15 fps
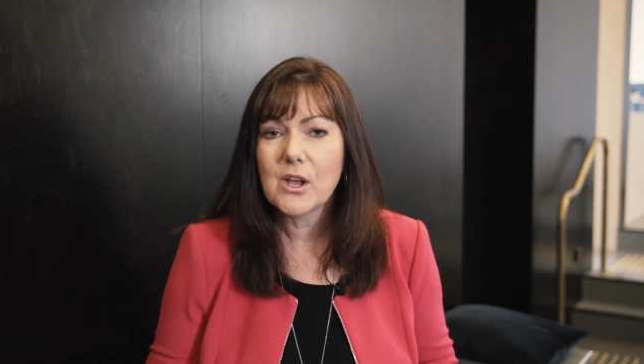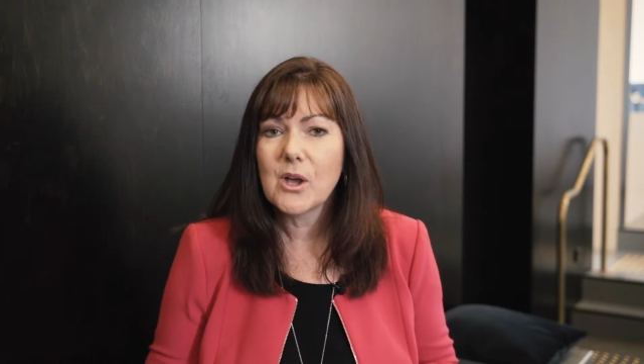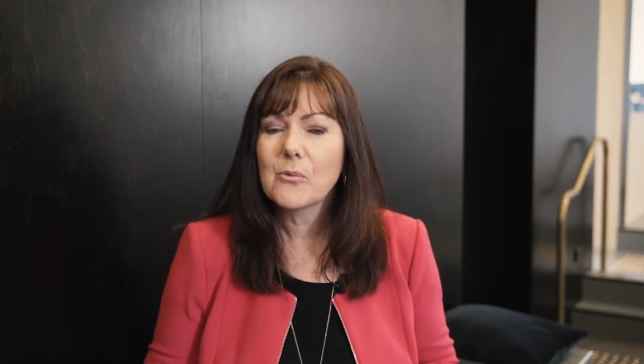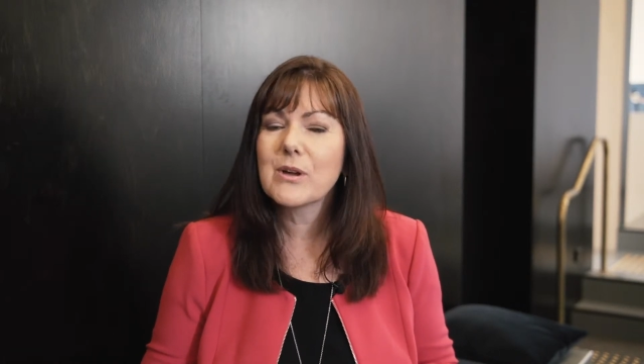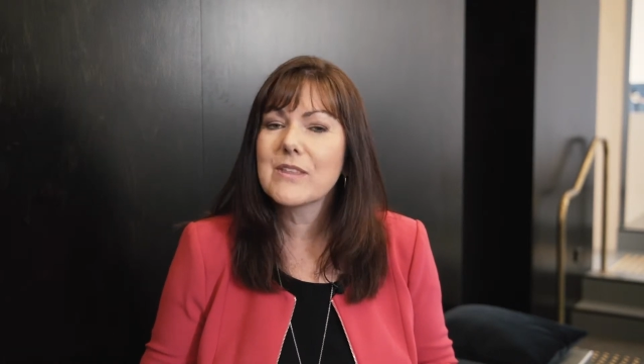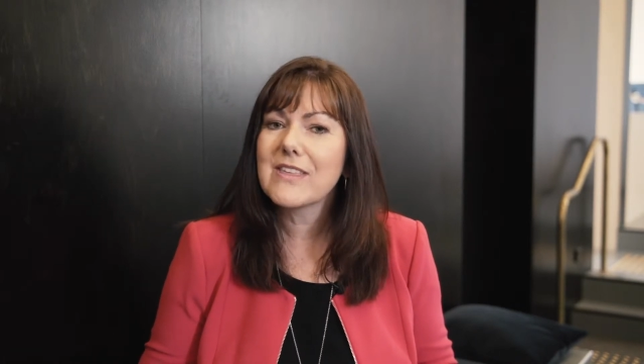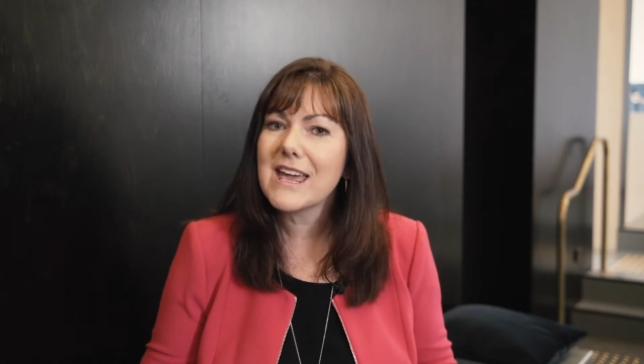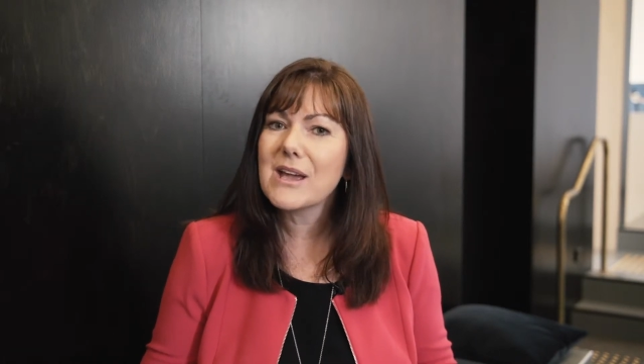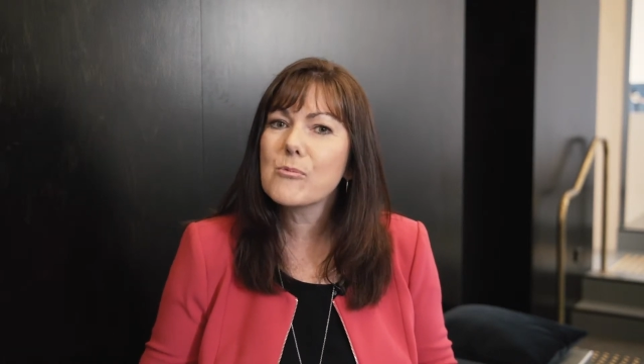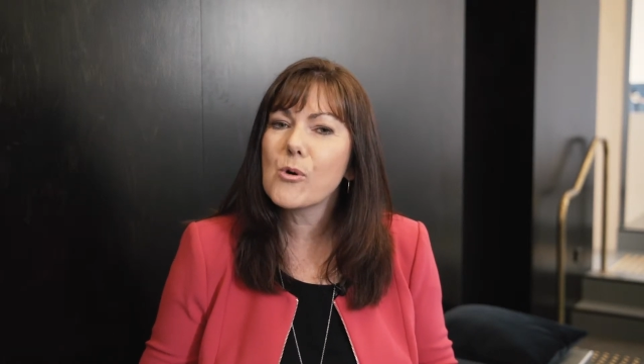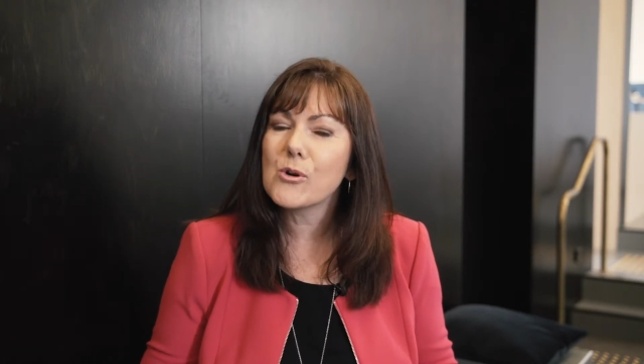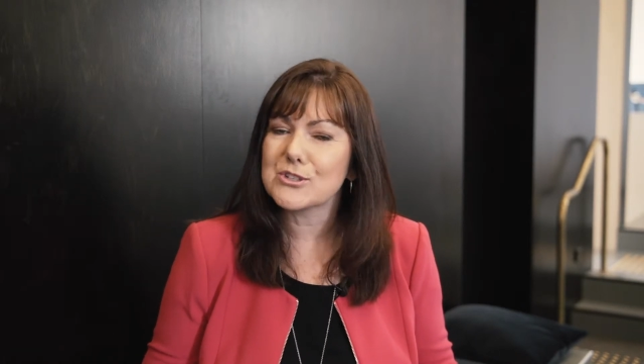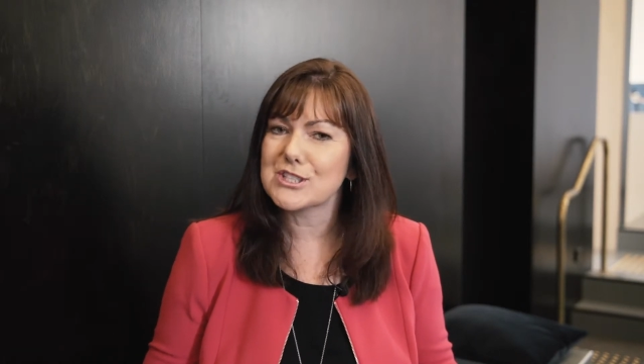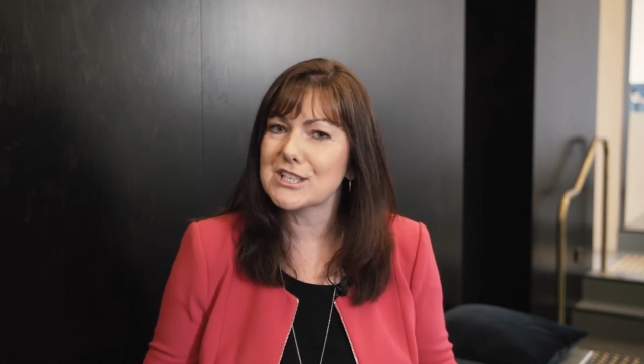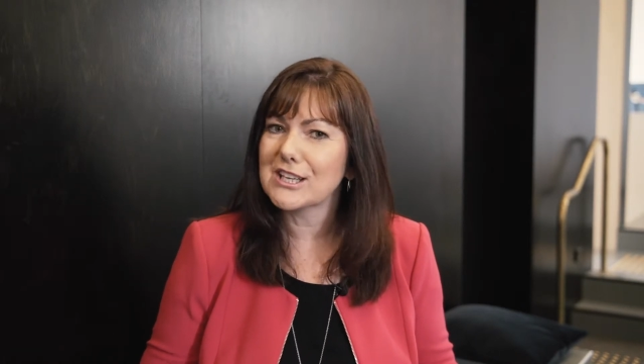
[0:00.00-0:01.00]
when they're
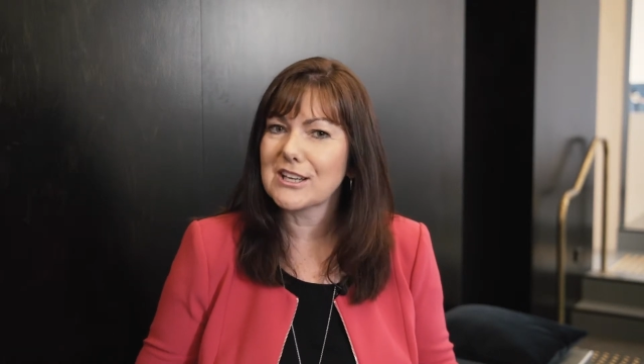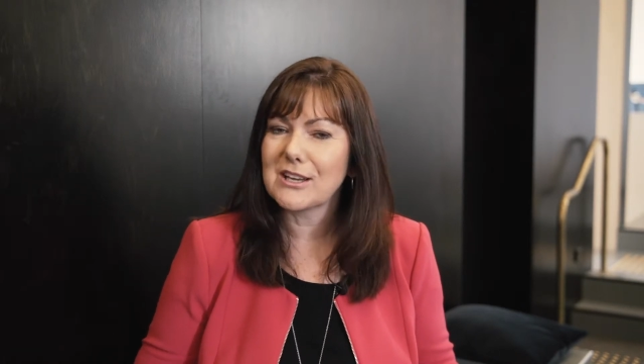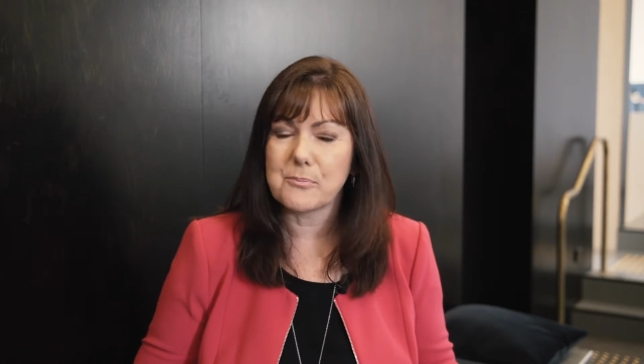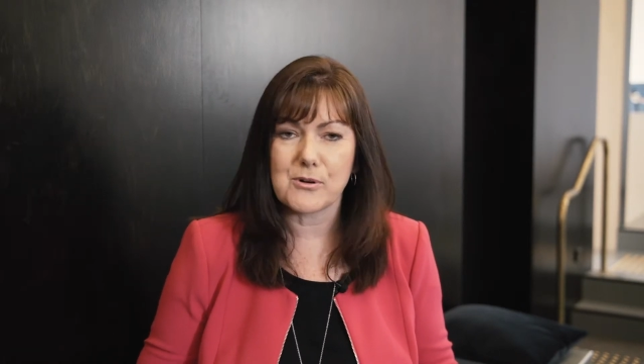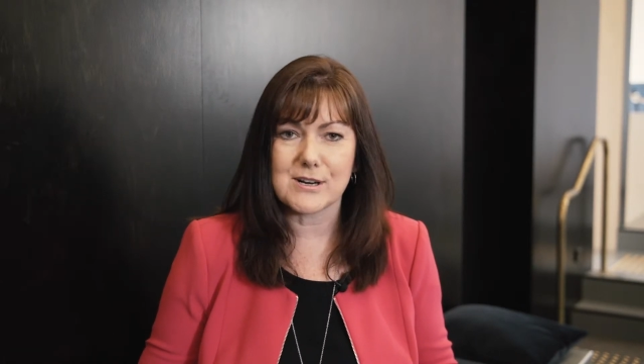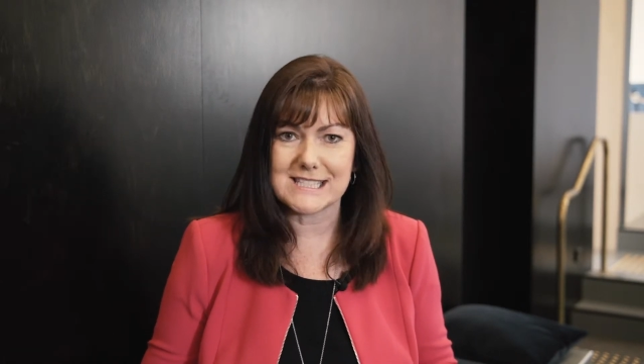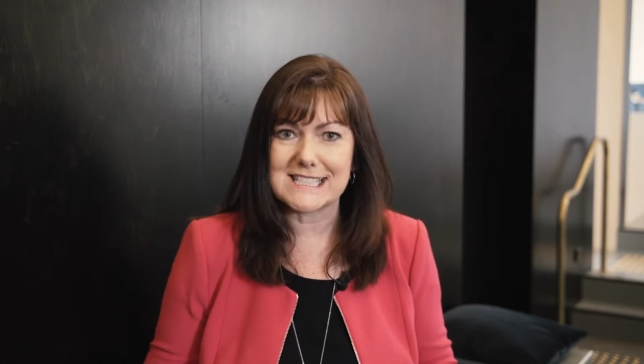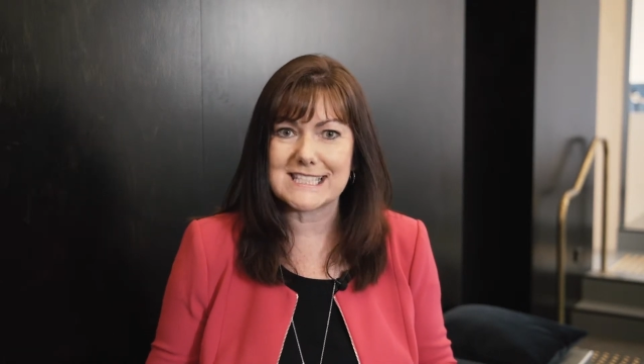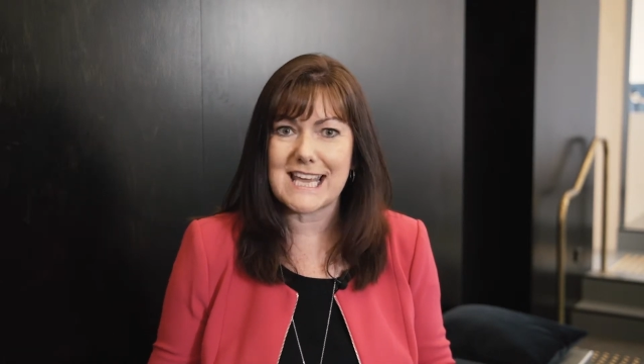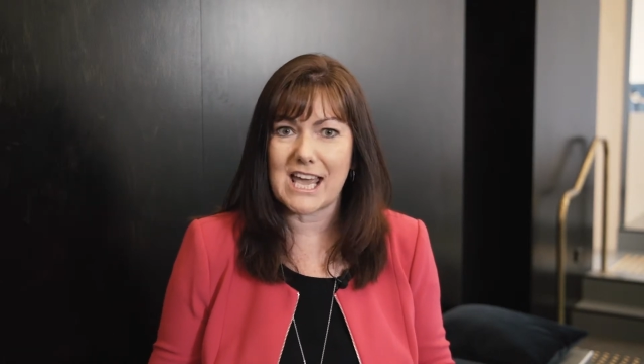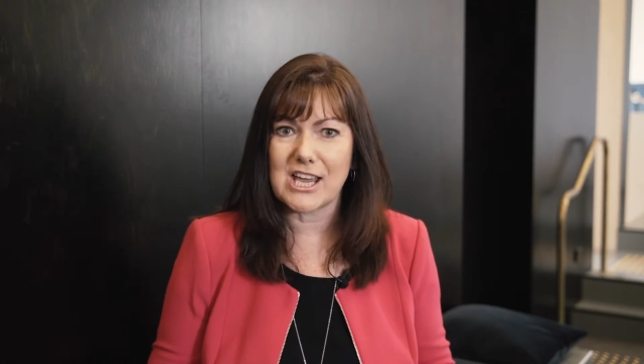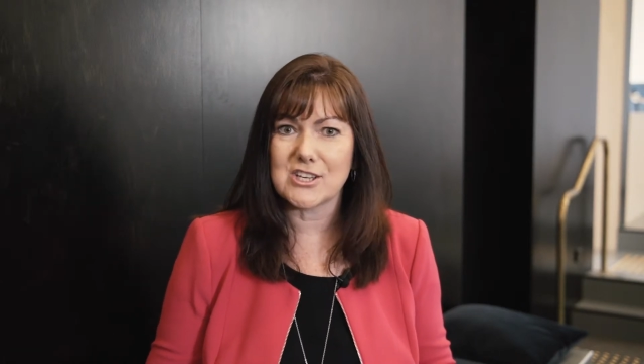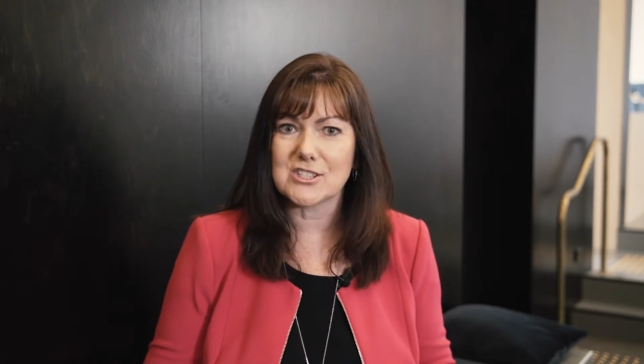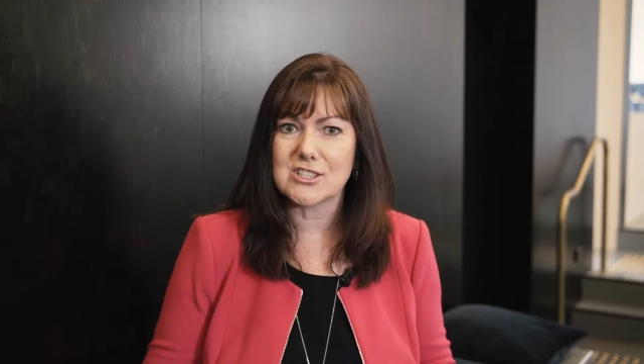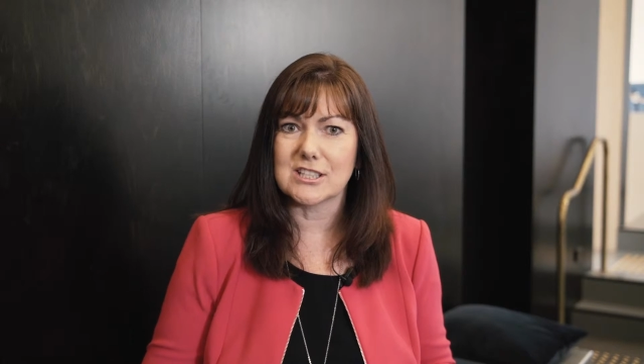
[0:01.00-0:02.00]
watching a
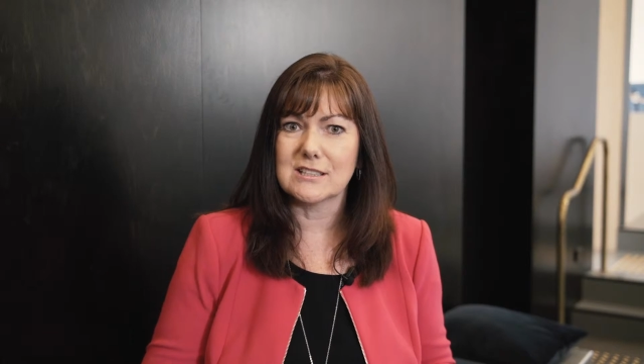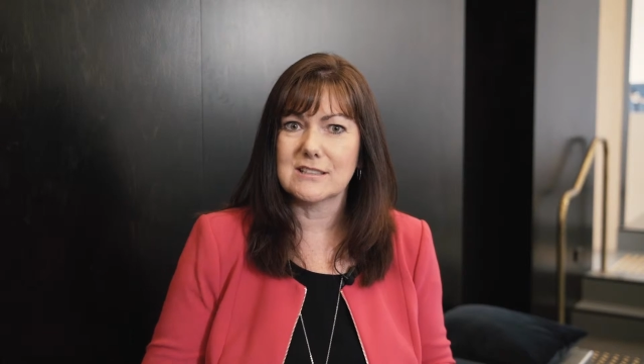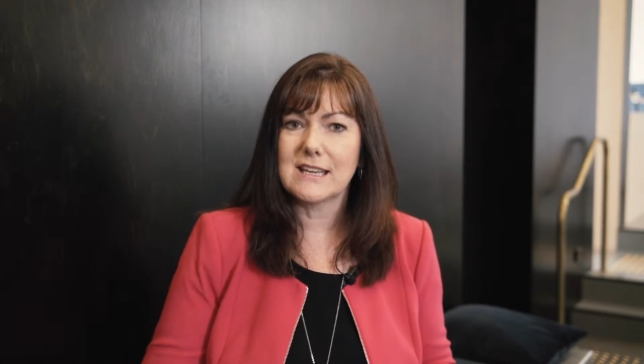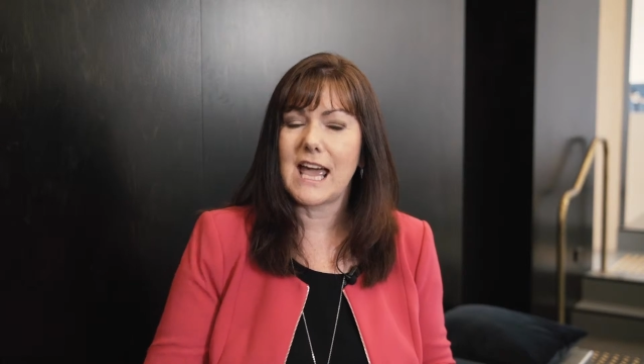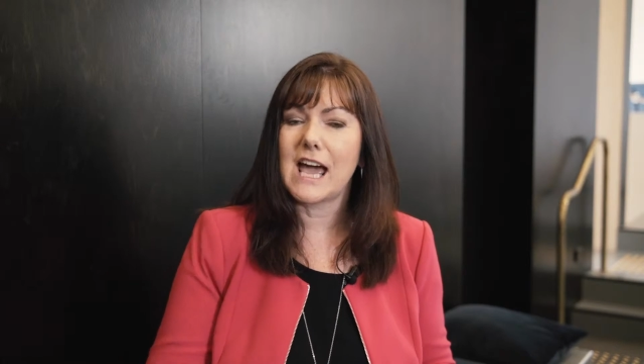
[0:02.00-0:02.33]
presentation